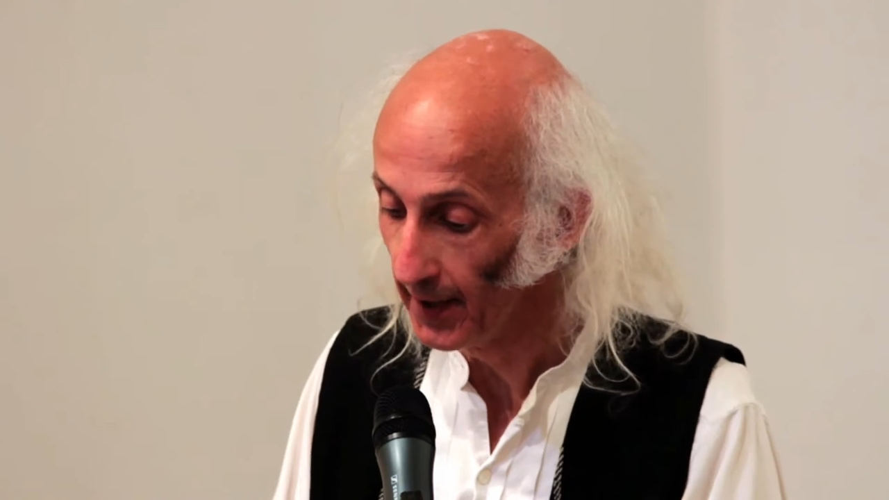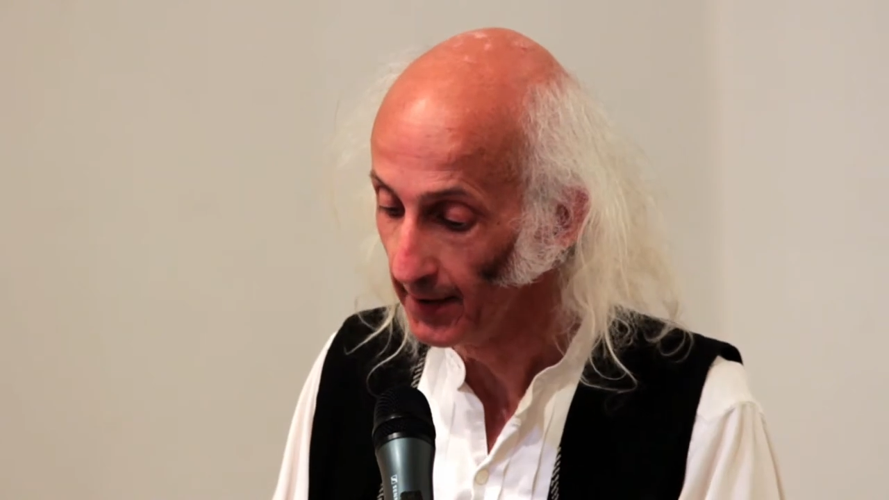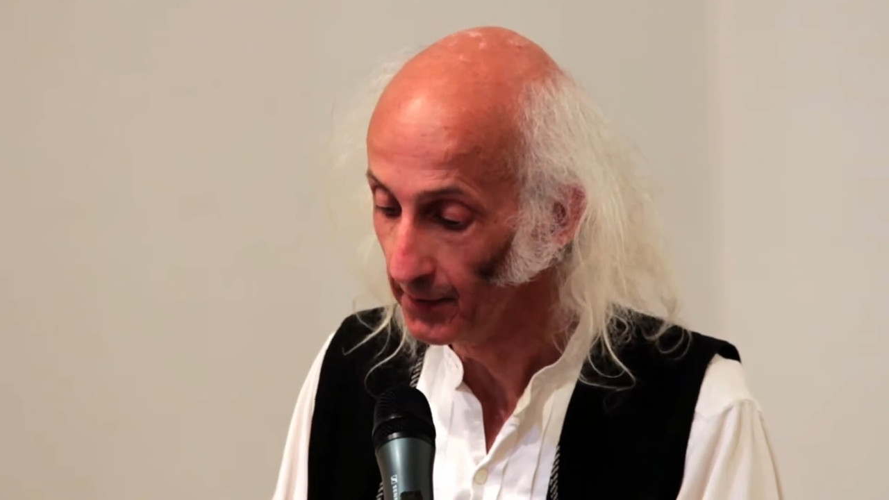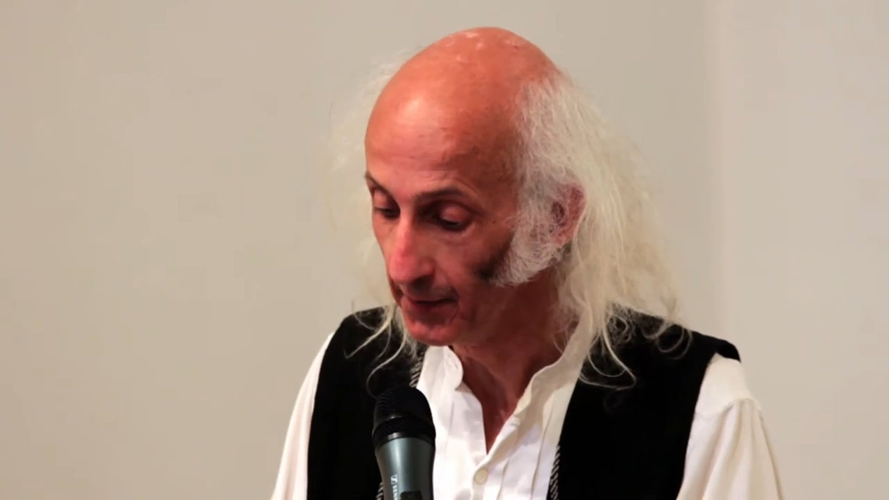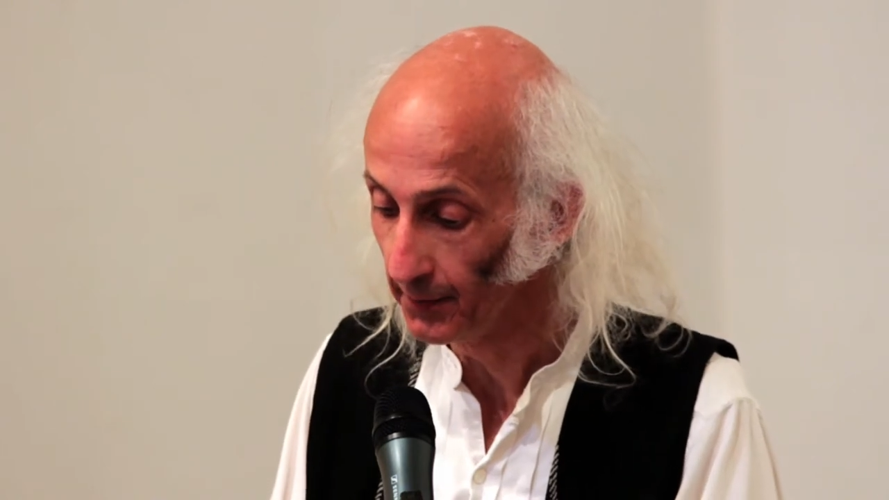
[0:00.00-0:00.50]

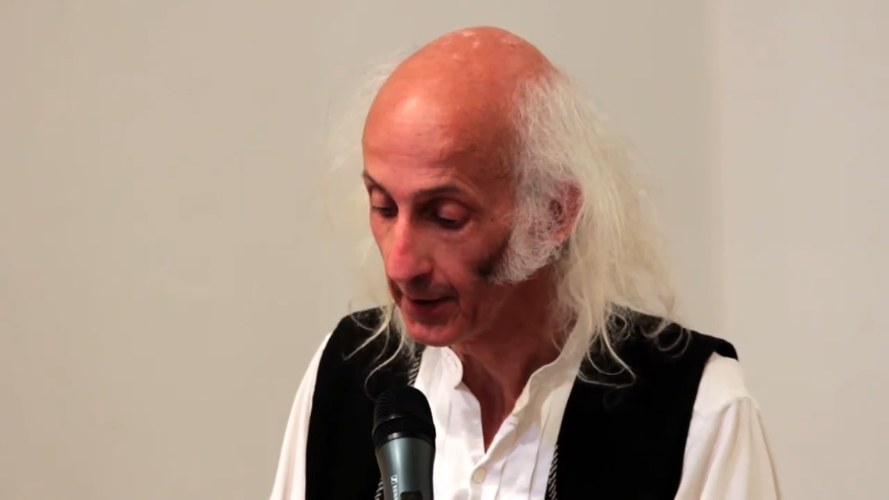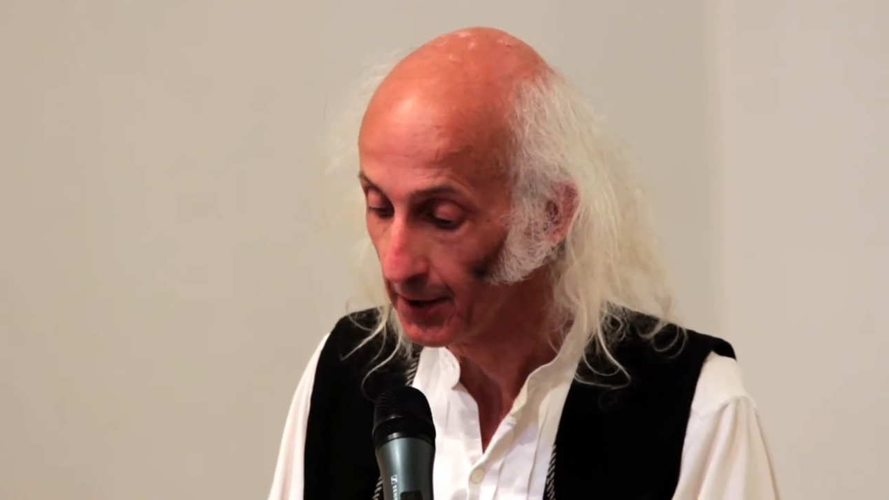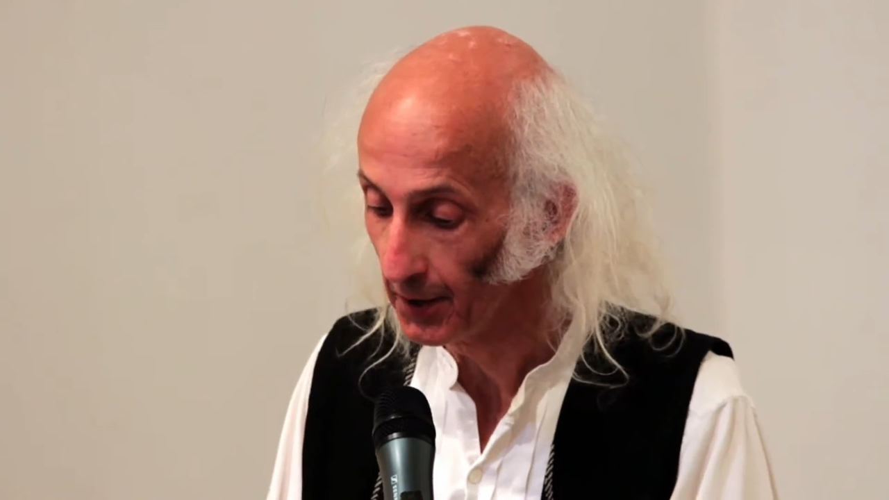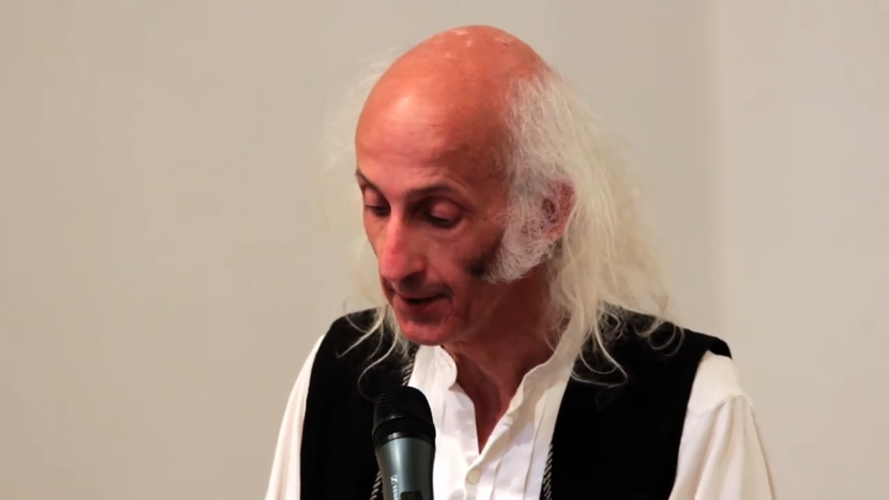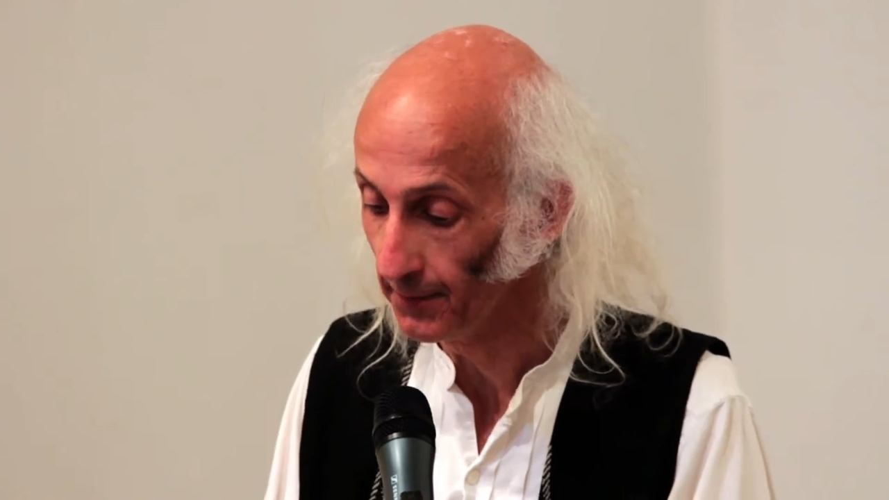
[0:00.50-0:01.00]
ends of the
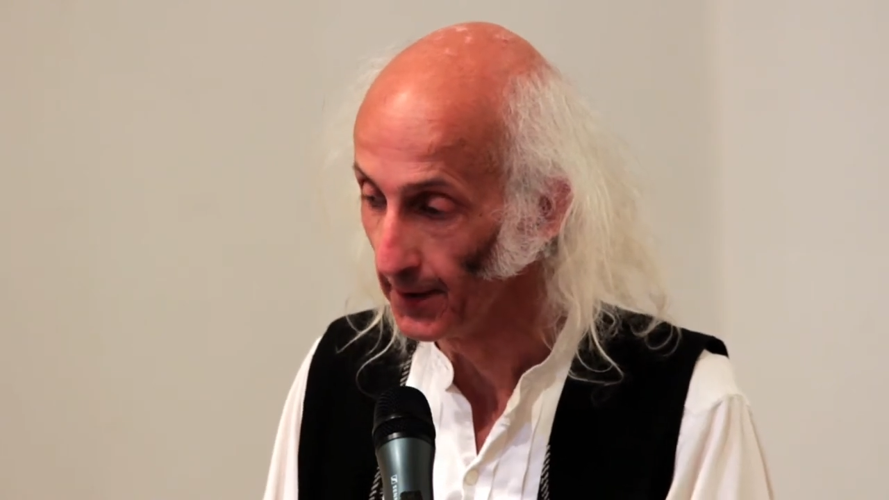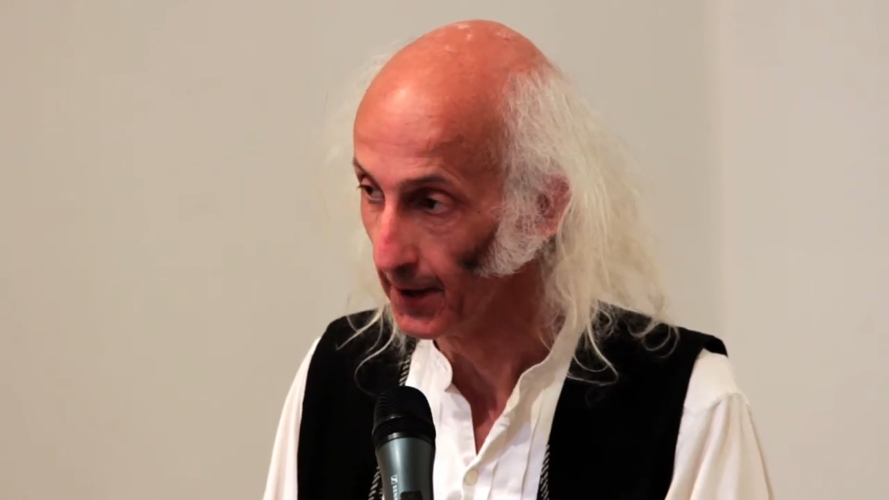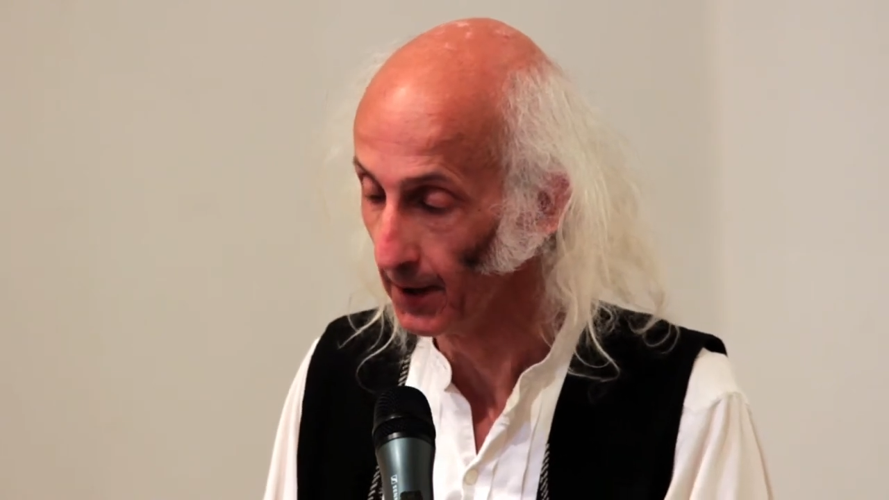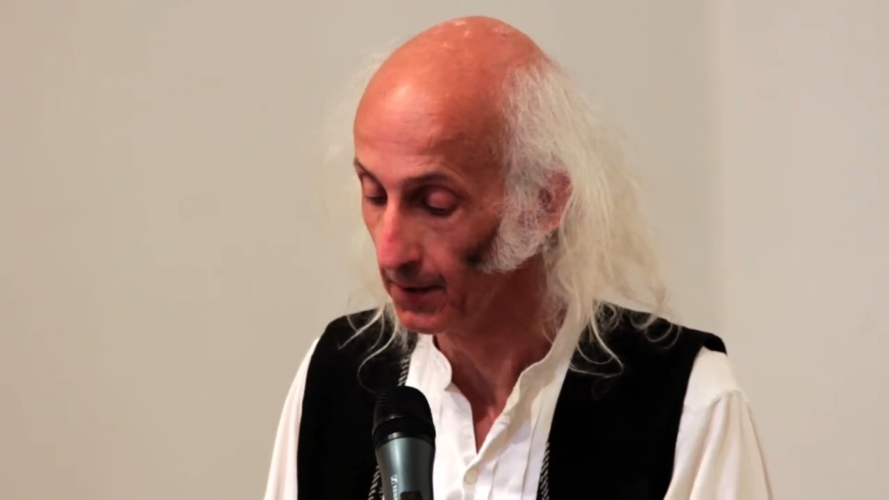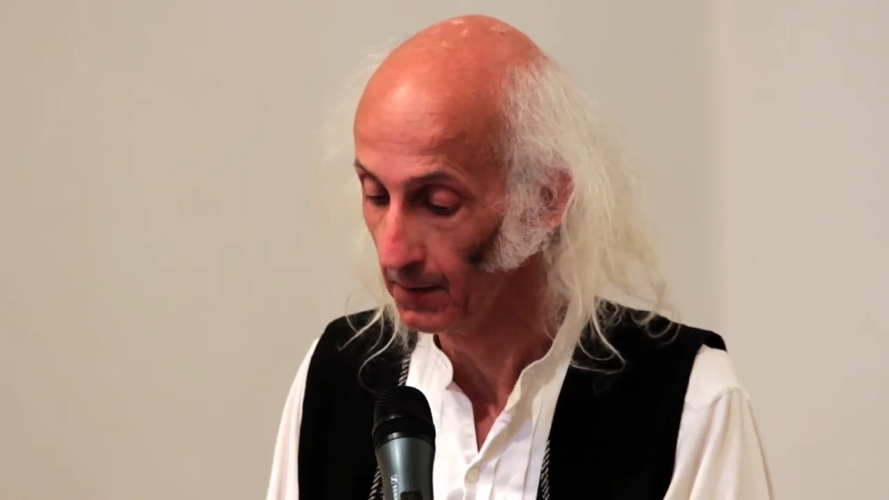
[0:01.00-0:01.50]

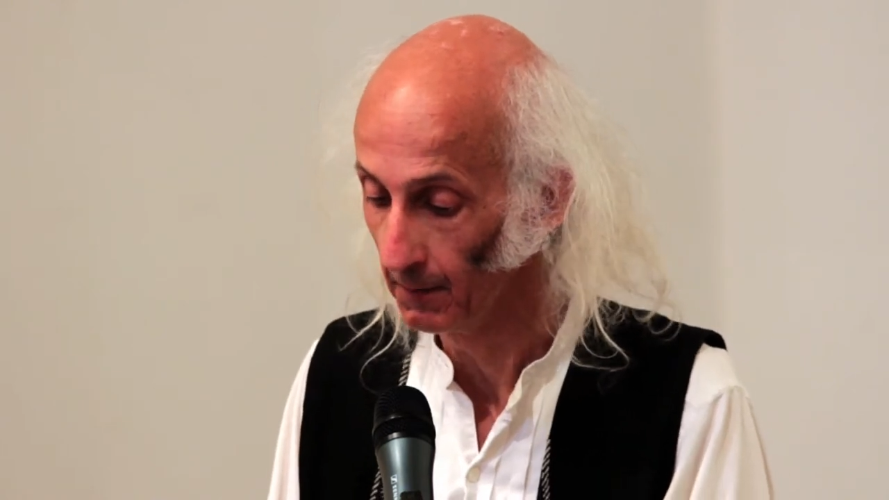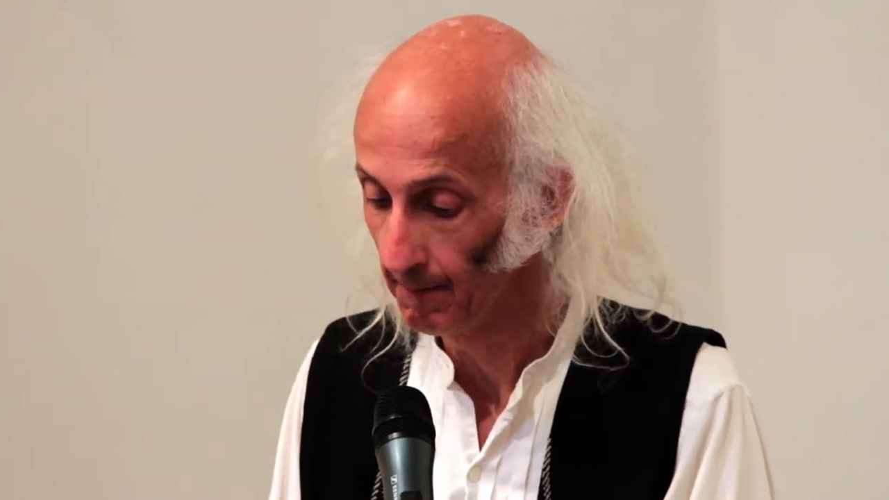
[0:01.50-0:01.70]
graveyard.